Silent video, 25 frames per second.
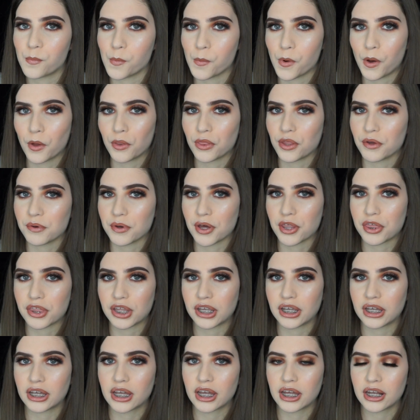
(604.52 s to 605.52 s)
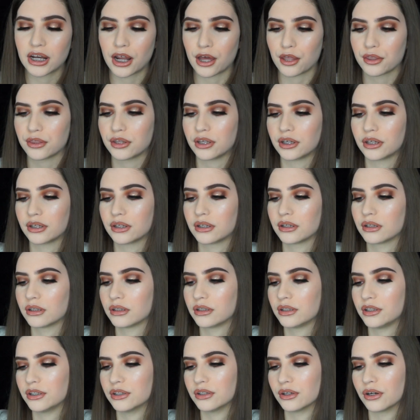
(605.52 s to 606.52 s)
what they were thinking. I think,
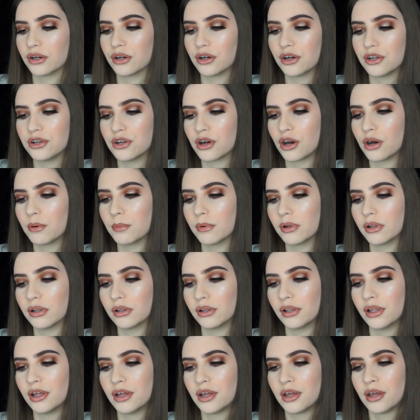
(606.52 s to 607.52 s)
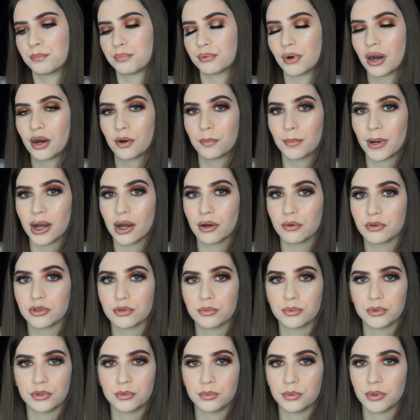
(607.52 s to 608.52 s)
you know, a normal brow powder
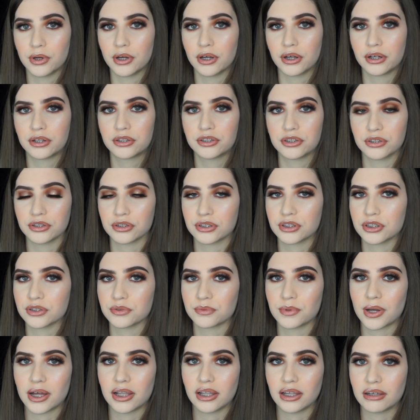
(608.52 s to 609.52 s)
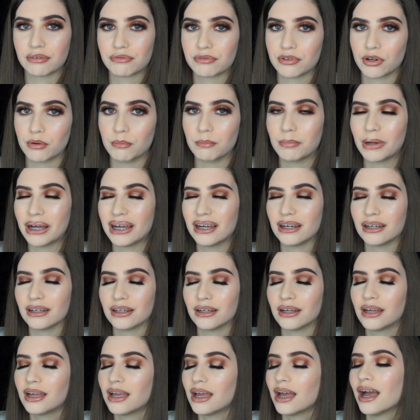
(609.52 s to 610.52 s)
would work just as well, if not
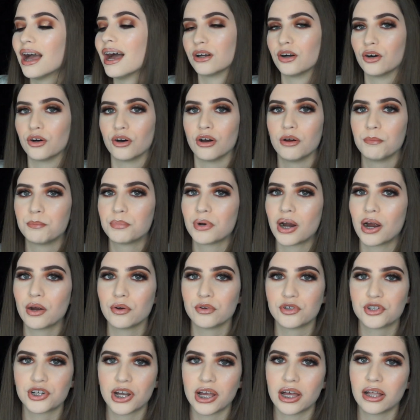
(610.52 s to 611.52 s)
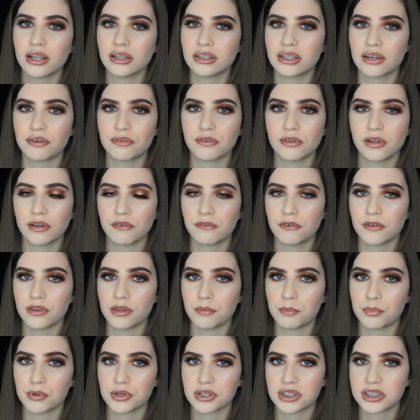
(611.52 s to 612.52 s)
better, or a brow gel definitely for the
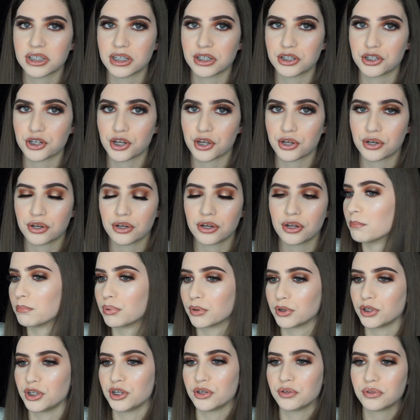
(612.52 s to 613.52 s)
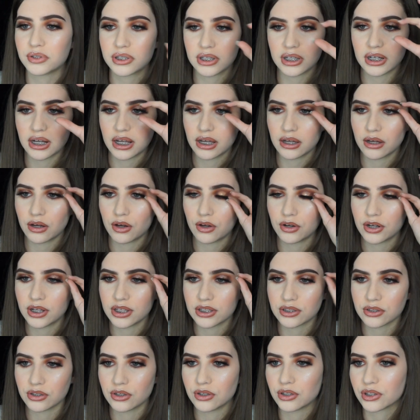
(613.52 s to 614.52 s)
precision, but using it on
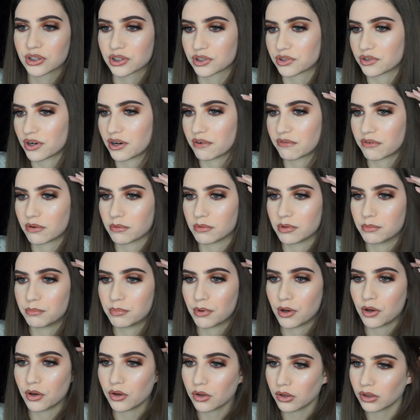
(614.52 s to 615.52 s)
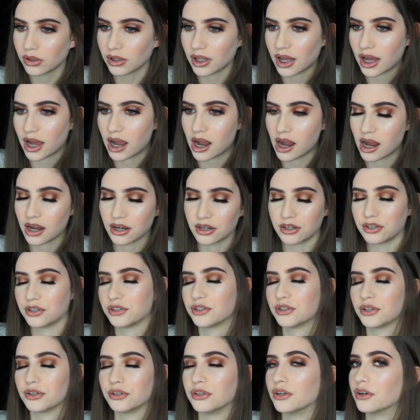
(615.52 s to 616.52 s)
its own straight from the bottle, I just
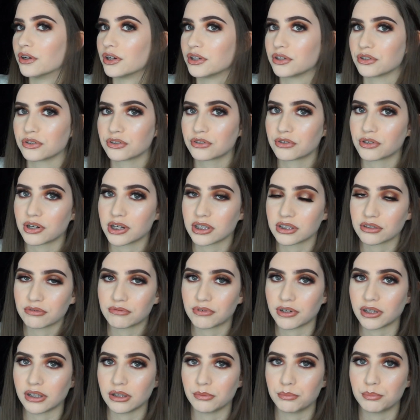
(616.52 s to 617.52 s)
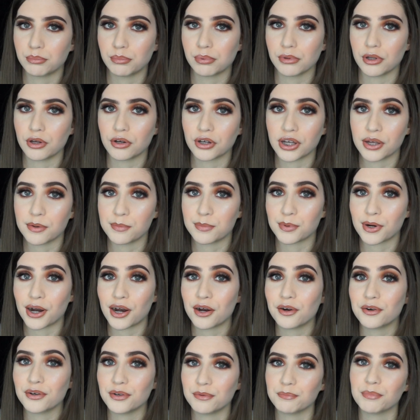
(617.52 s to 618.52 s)
don't know, it just creates a really blocky
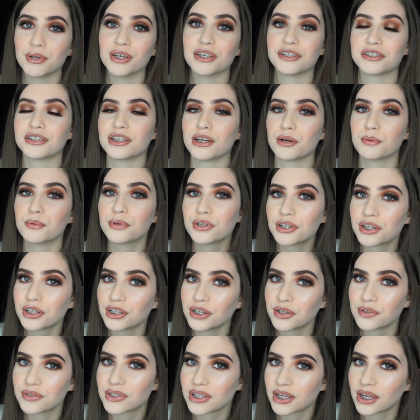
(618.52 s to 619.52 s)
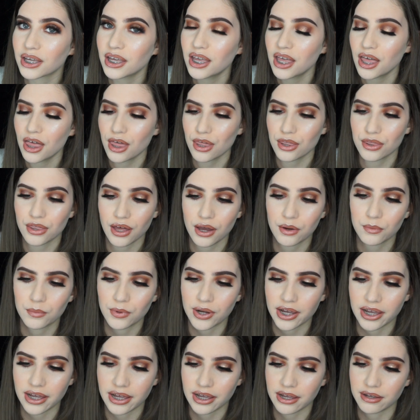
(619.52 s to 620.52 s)
brow, and personally I wouldn't use it that
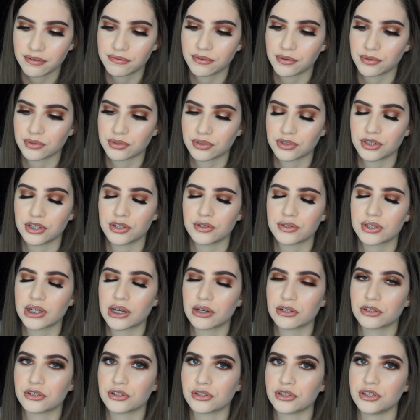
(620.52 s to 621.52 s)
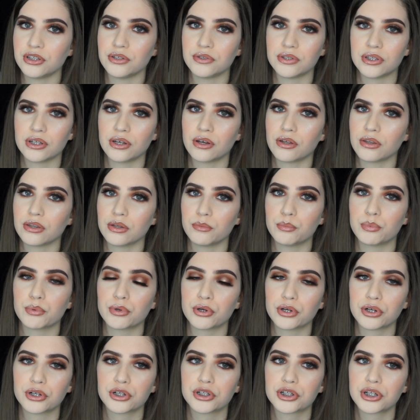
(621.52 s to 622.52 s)
way. If I was going to use it, I'd just use it on the
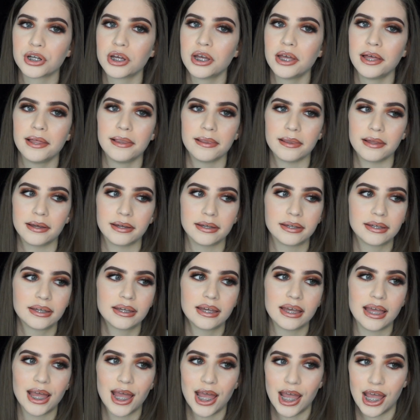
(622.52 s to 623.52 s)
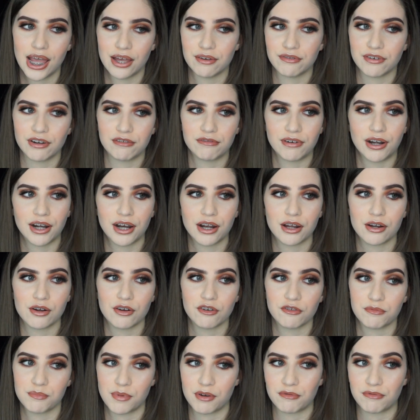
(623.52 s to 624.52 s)
brush, like if I ran out
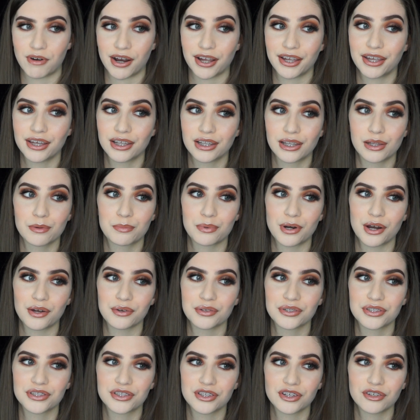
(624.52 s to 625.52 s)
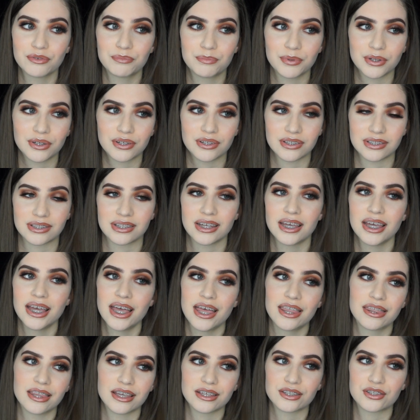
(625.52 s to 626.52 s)
of my regular brow stuff, because
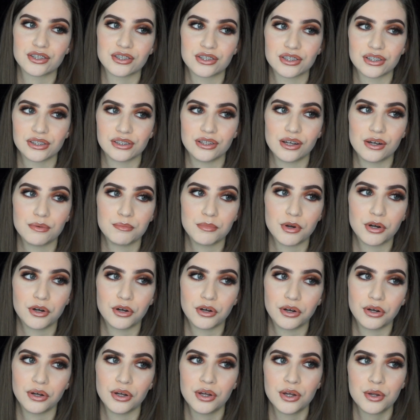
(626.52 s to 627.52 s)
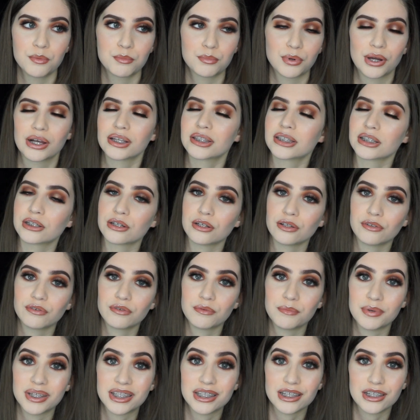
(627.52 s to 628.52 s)
that's just a lot more practical
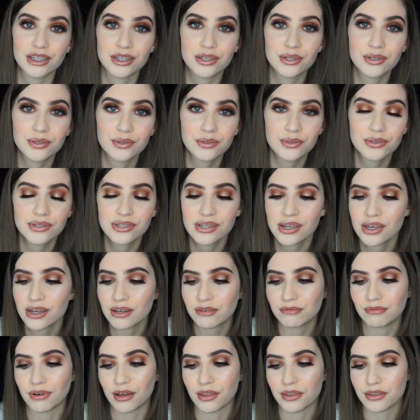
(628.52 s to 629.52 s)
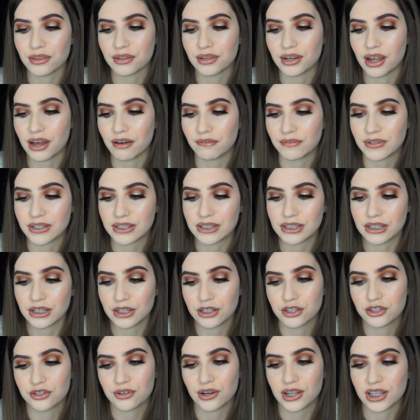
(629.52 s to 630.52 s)
for me to use rather than having
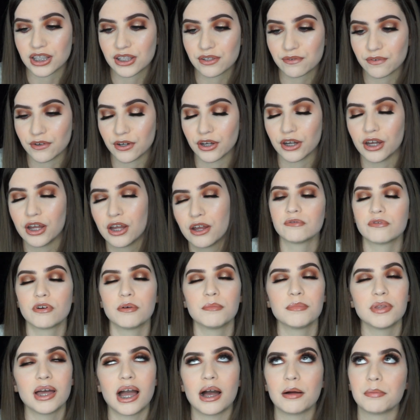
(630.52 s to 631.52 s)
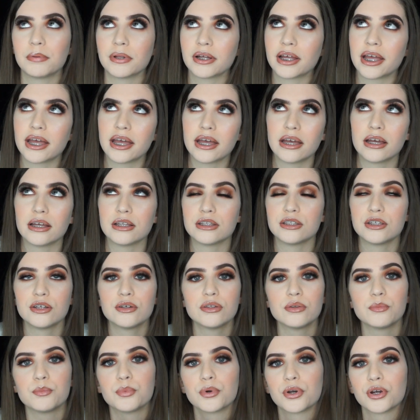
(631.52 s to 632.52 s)
to transfer from the applicator
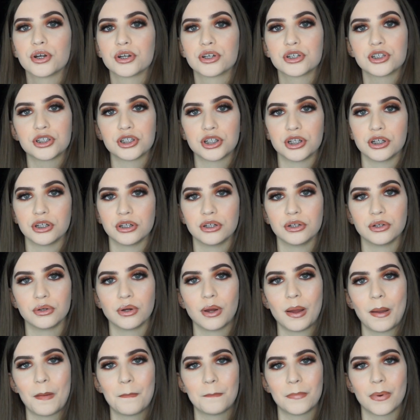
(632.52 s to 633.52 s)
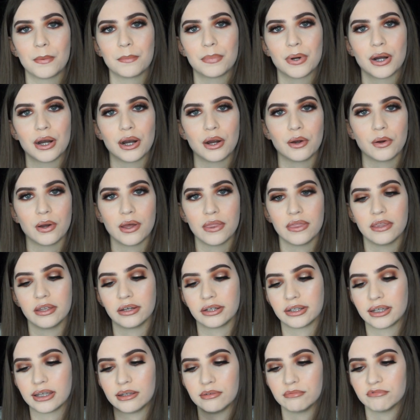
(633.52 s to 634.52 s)
to the brush to my brow and
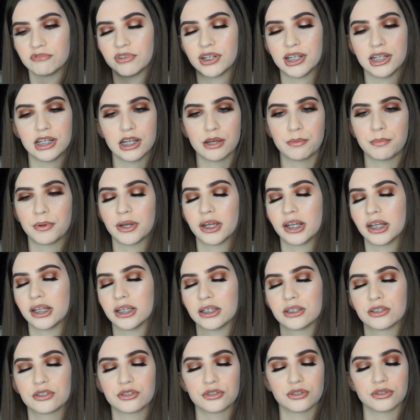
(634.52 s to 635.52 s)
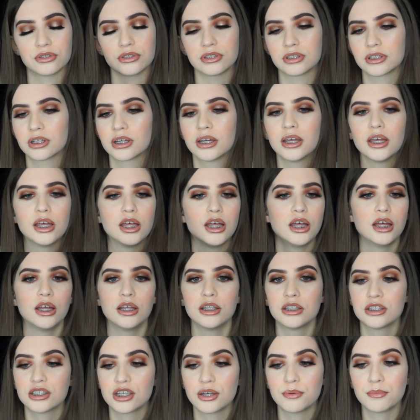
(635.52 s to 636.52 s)
then keep re-dipping. It's just
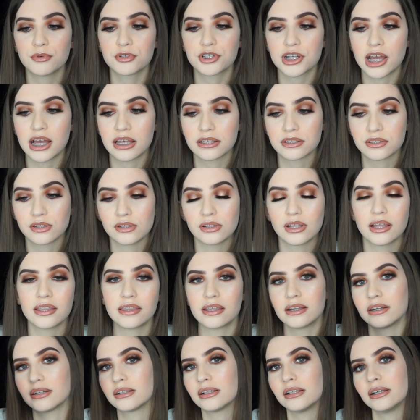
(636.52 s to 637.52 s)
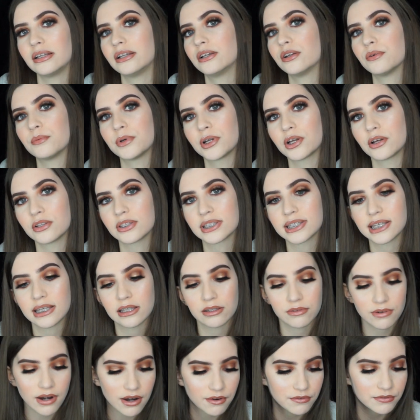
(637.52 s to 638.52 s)
too much hassle, and then cleaning it with
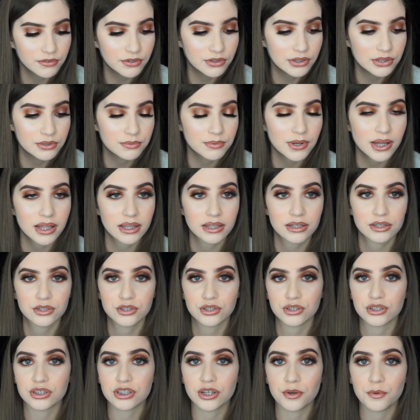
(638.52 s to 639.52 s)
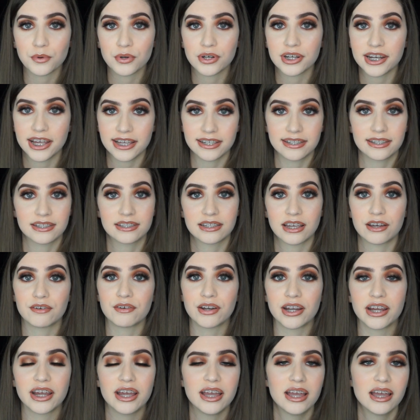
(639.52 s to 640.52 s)
concealer after as well, it's just so
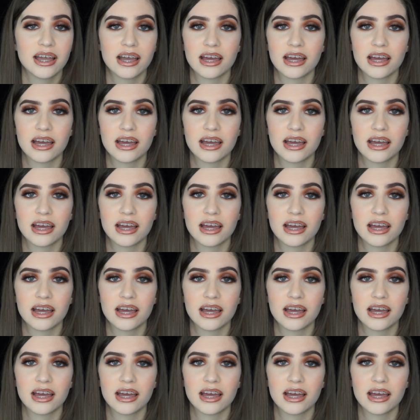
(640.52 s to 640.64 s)
unnecessary.